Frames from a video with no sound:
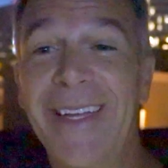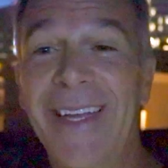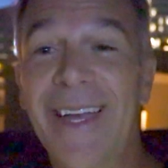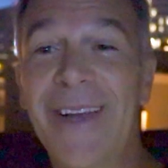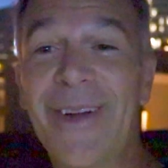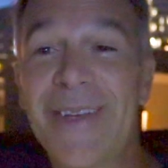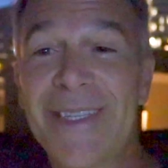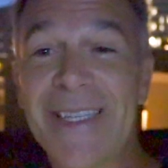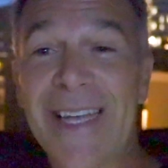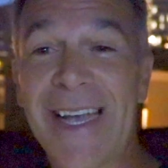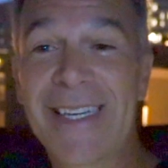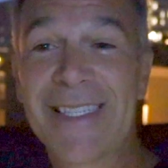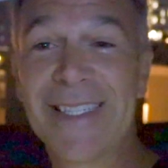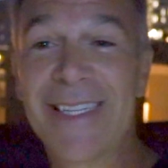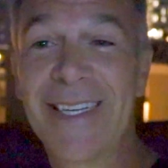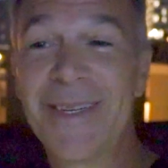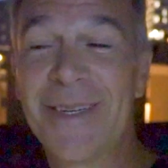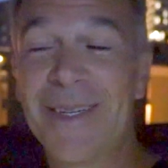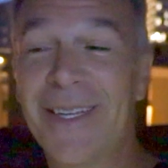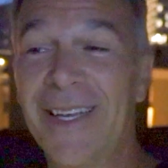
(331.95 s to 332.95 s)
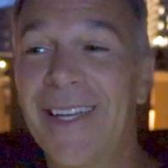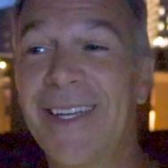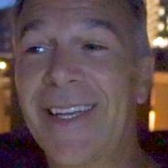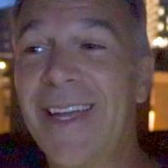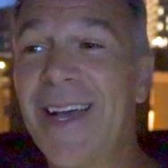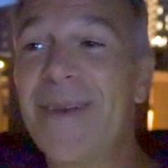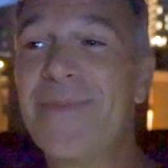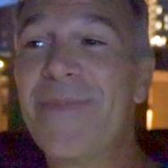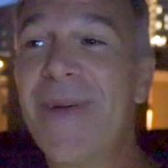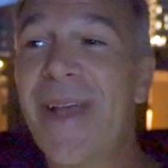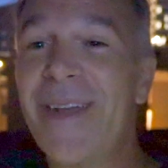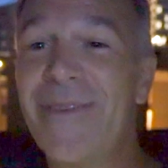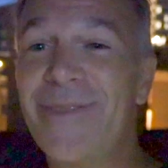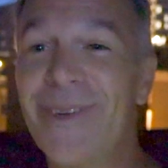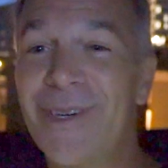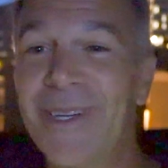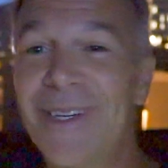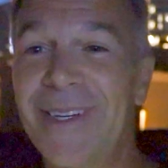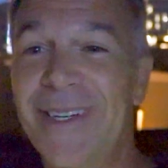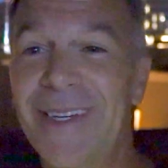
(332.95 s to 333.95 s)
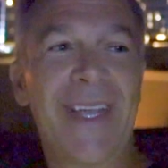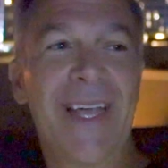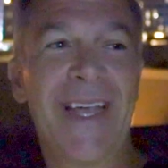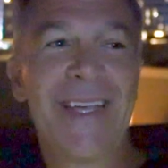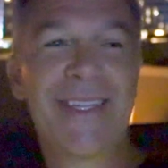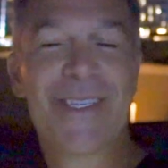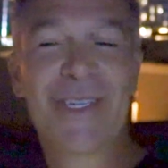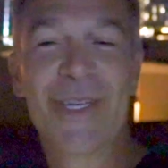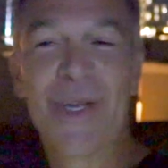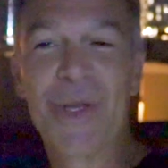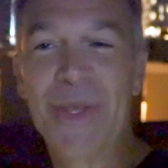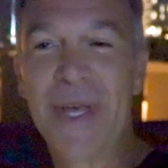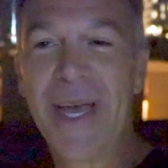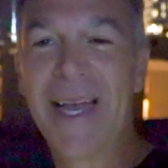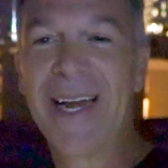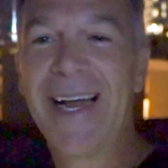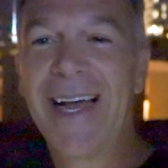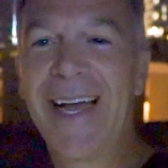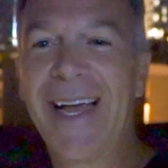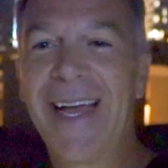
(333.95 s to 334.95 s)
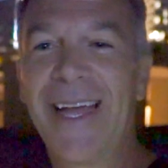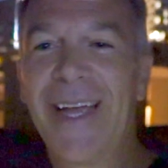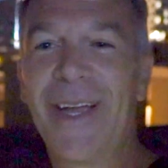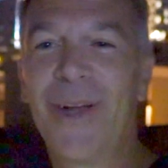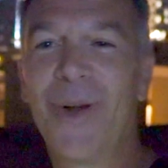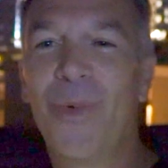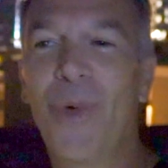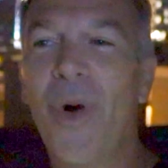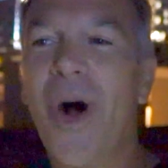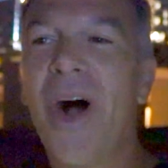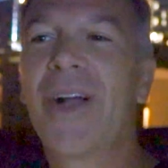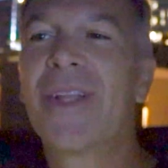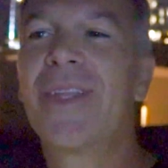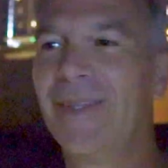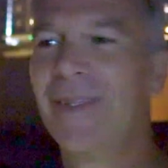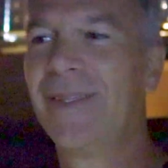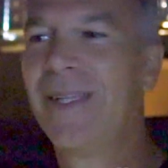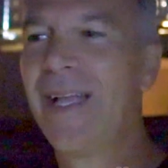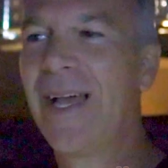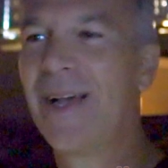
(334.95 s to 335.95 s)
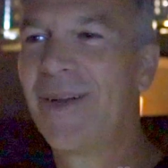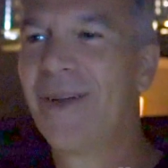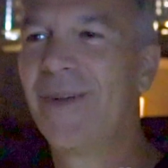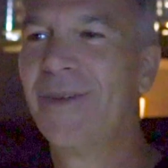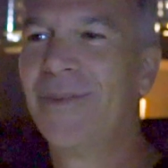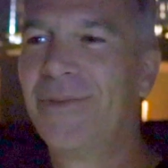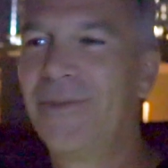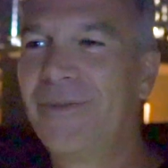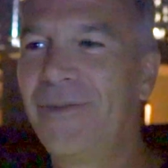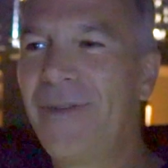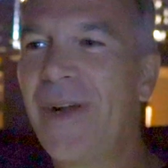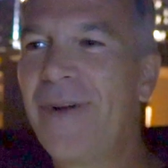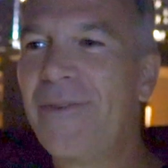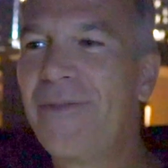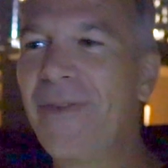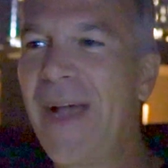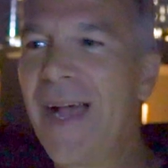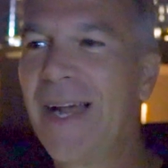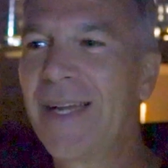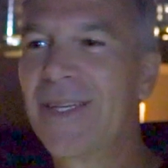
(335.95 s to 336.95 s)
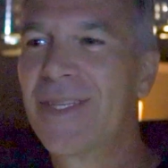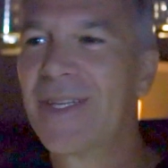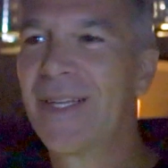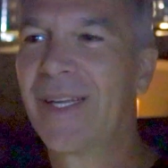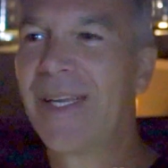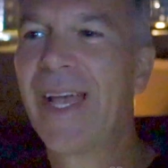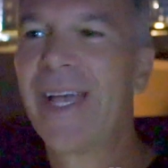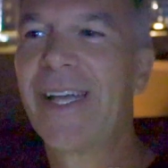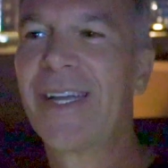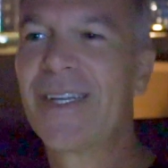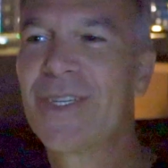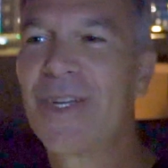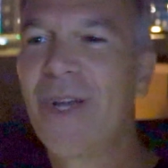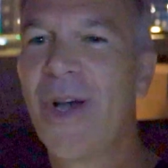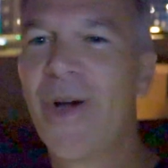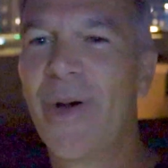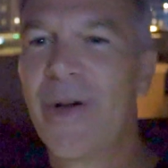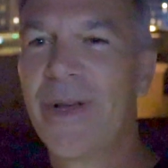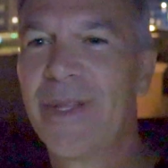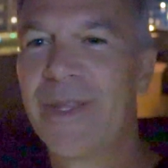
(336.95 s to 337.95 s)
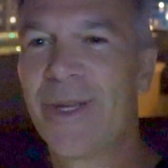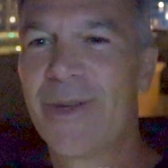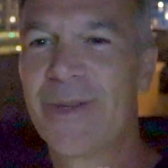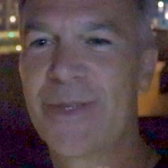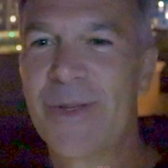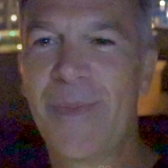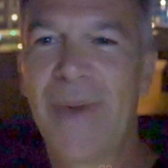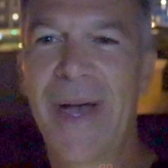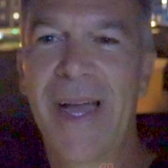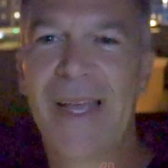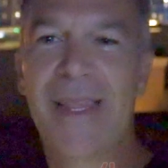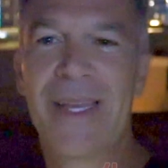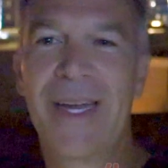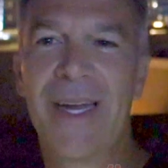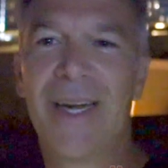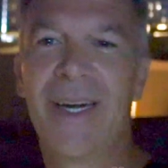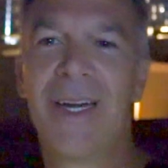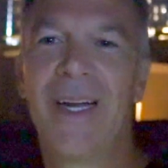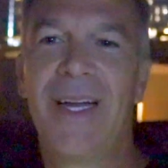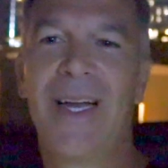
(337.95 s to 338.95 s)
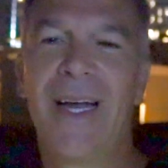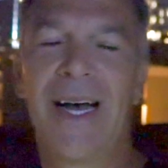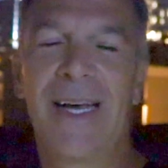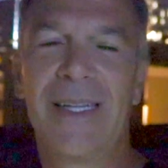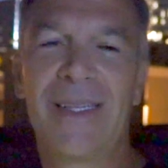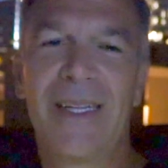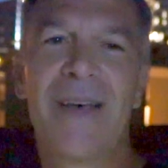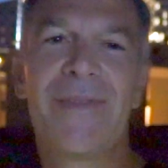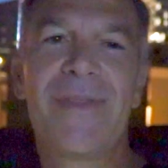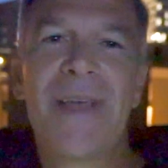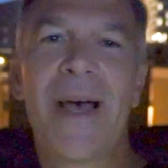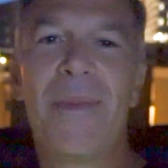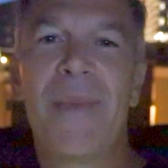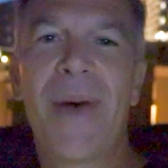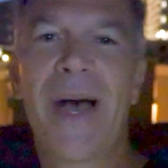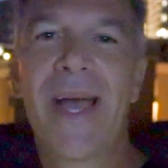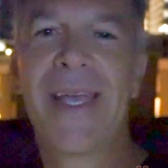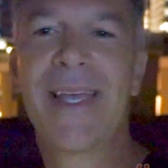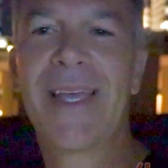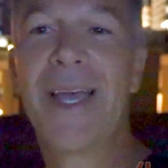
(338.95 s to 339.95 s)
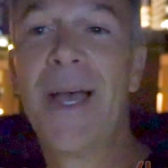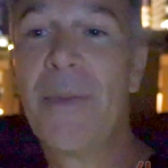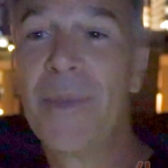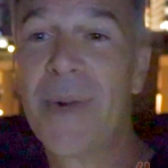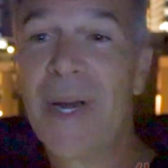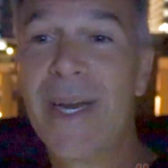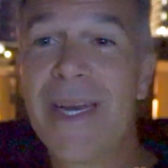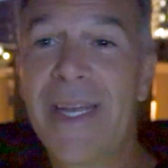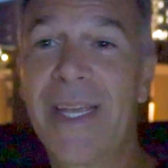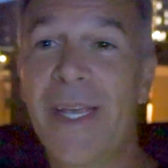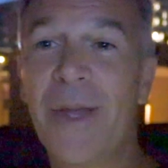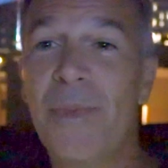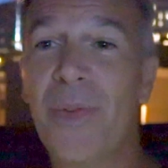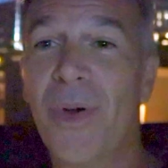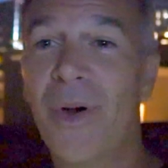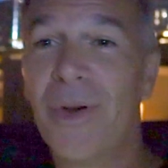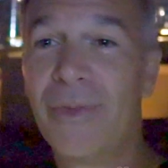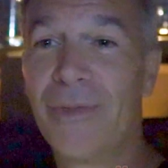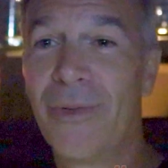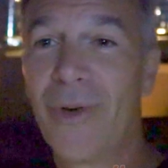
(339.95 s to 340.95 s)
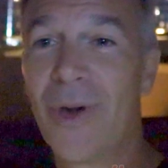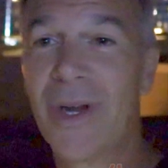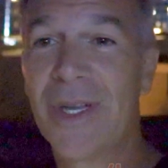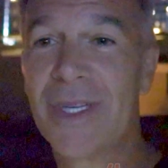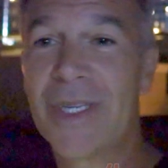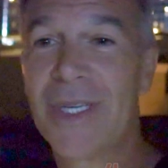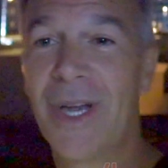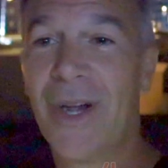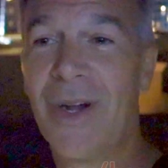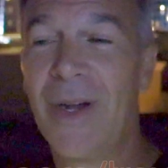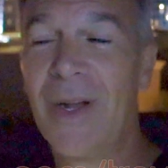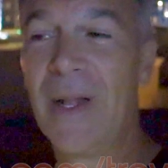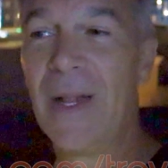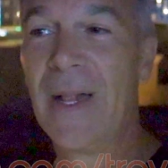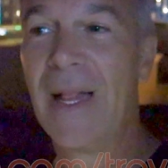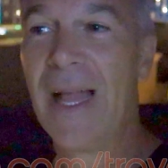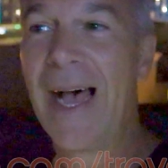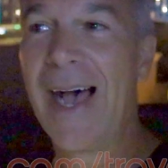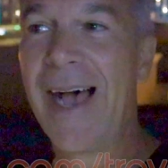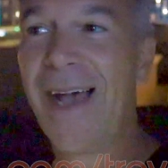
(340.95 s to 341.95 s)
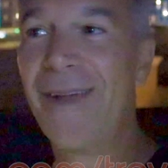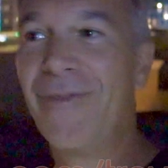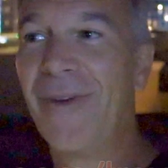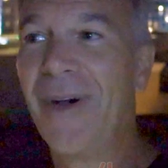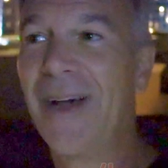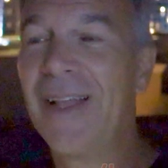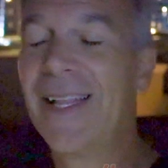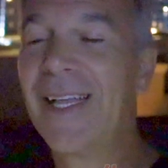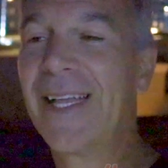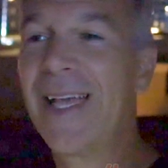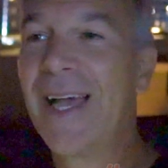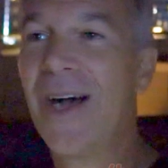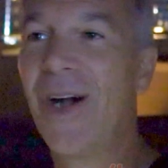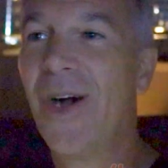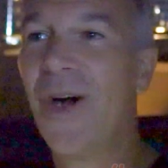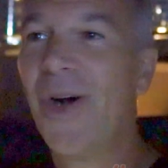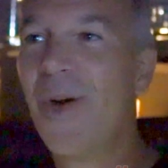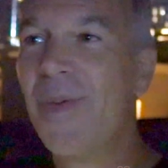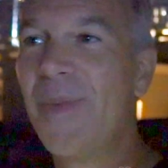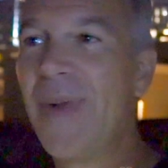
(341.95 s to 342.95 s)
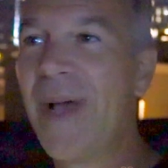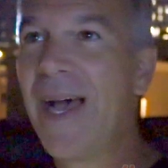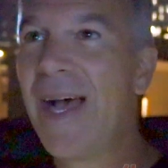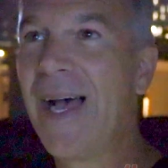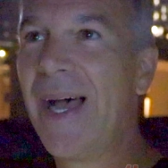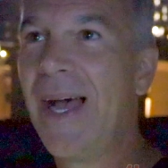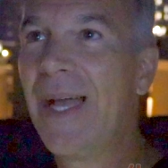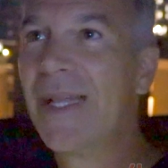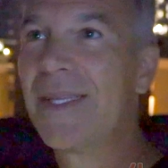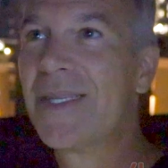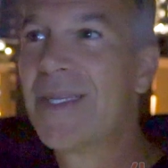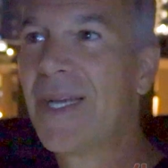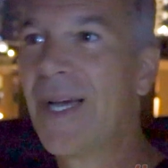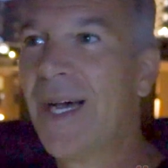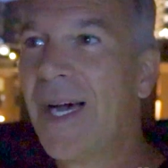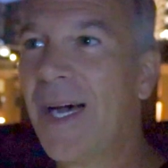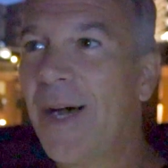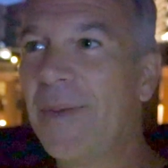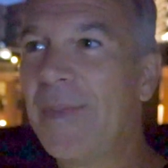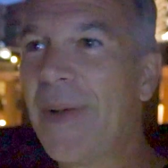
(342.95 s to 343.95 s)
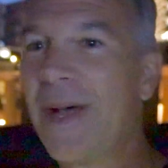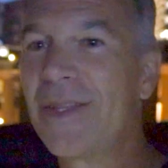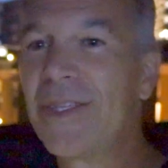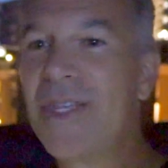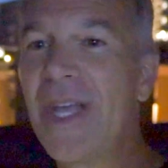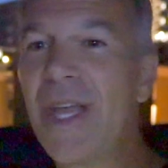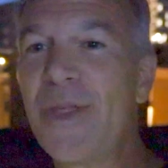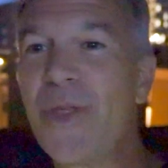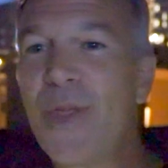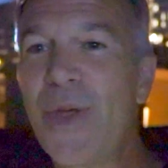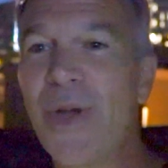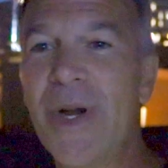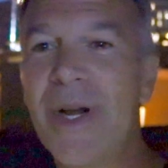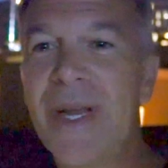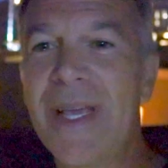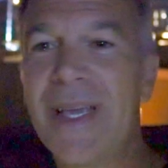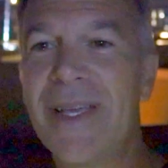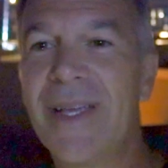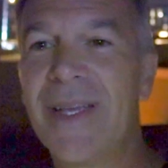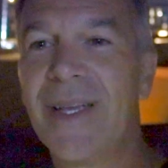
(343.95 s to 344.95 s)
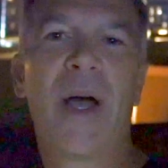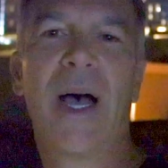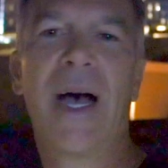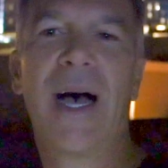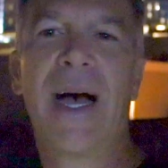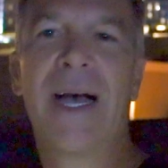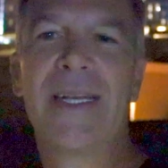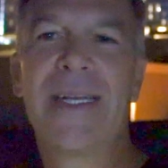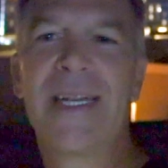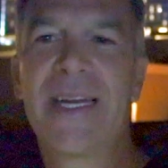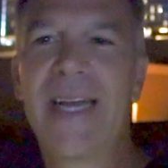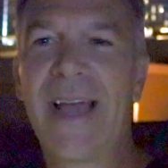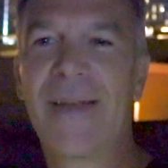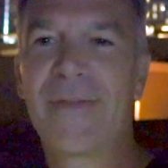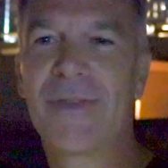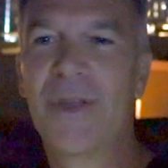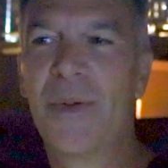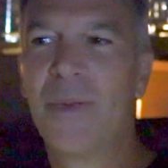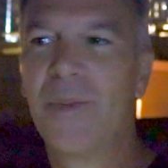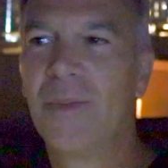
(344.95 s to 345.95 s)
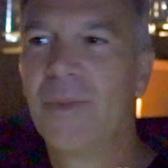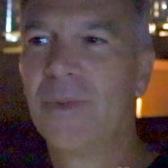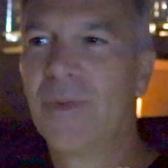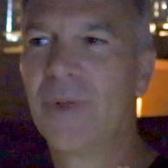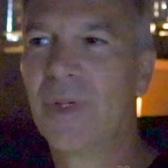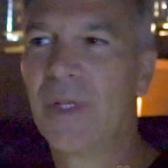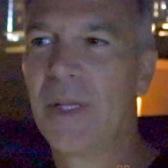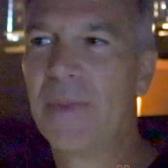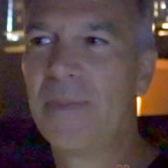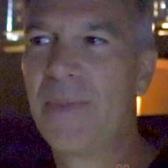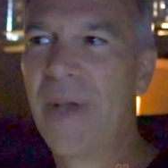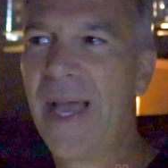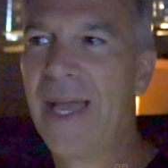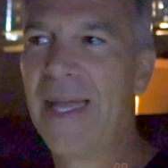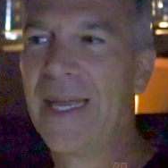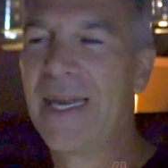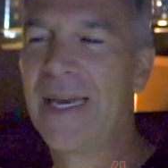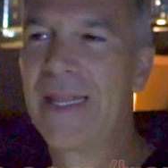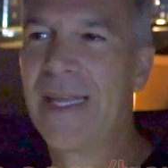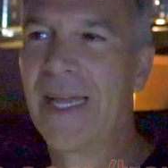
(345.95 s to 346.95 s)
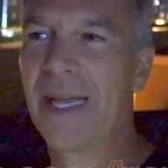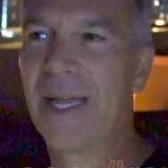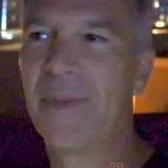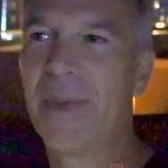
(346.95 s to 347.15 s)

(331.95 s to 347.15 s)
It was actually kind of painful. And so then I walked down to Fairfax to Genghis Cohen. There's a mic there. I love that mic, but I didn't get pulled for it. So I finally got home at about 10:30. I didn't have to really pay anything.